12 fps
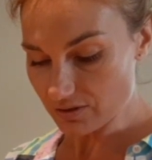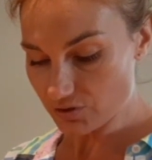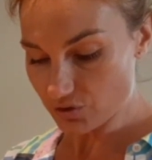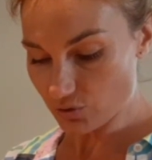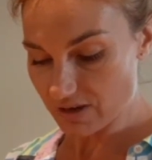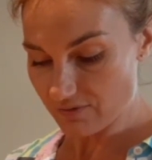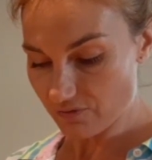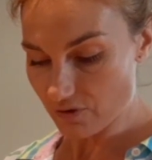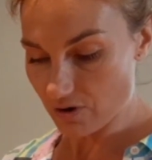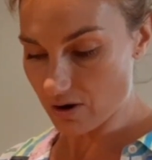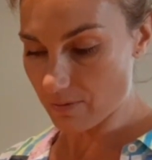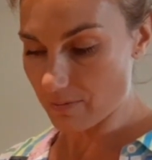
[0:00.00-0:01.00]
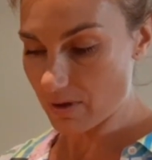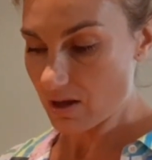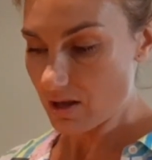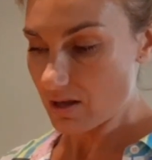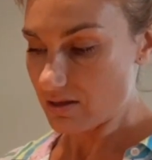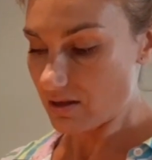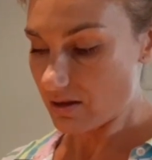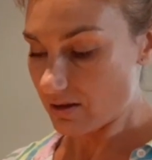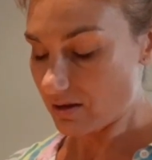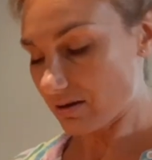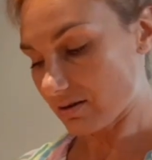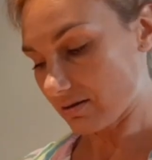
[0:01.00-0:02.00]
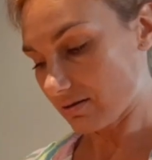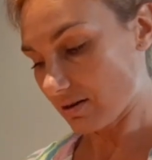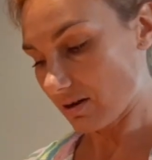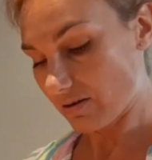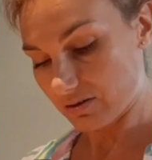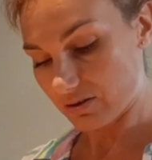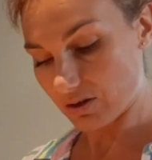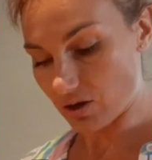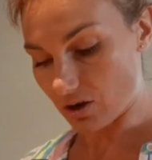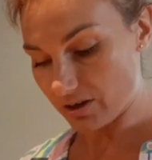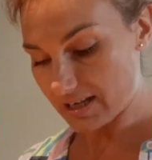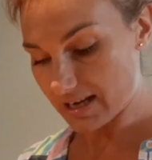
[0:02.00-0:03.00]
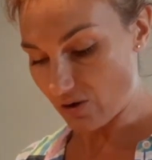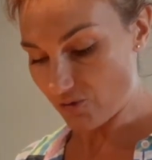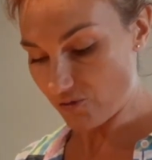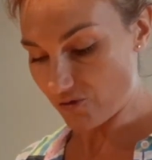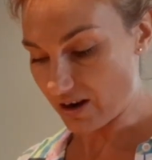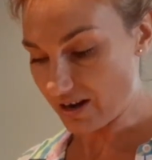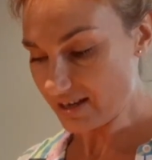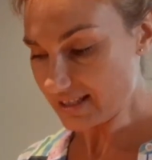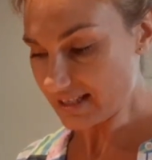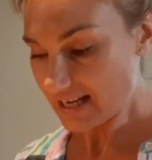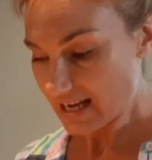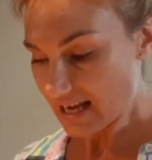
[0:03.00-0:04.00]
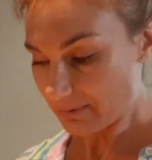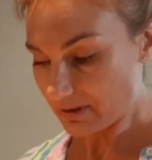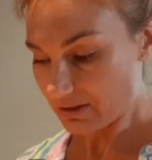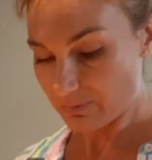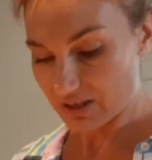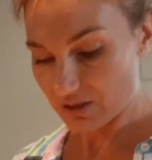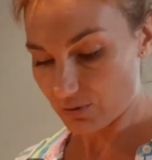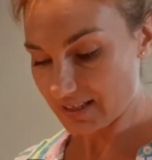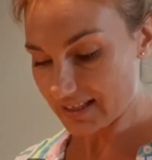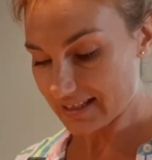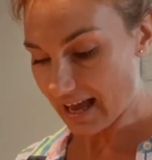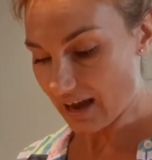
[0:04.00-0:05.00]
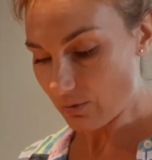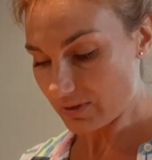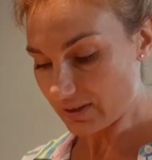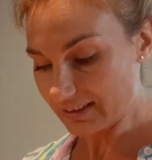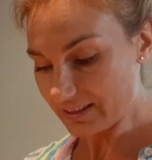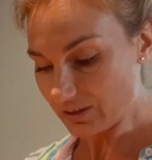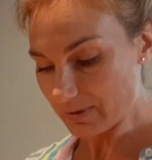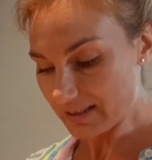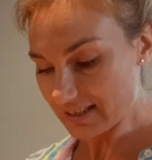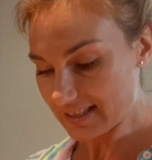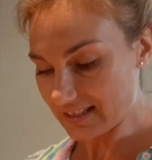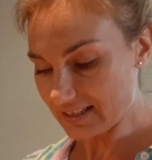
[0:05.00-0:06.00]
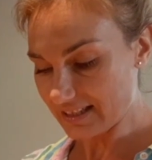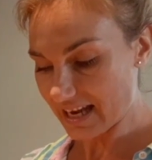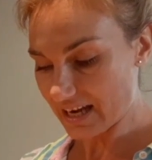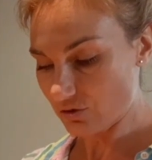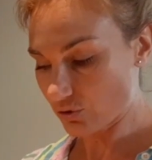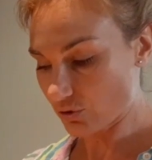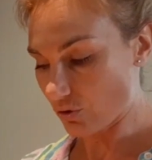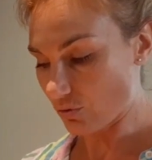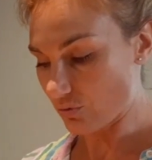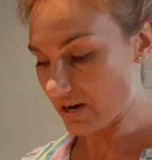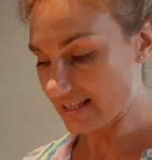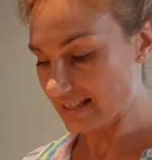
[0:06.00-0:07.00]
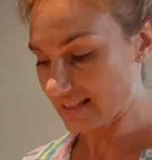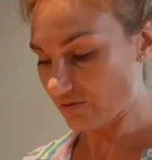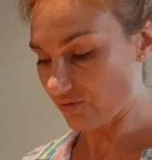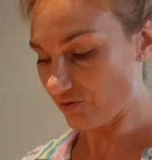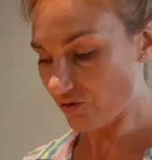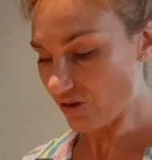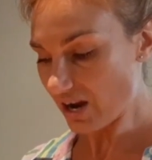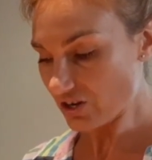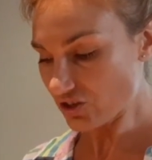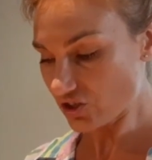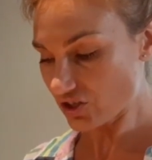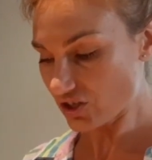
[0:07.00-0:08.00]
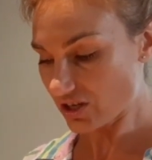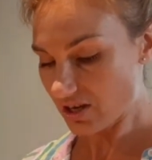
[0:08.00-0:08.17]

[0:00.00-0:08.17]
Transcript: straight from the garden out front. I'm going to be using that with a little bit of cilantro, nice and fresh.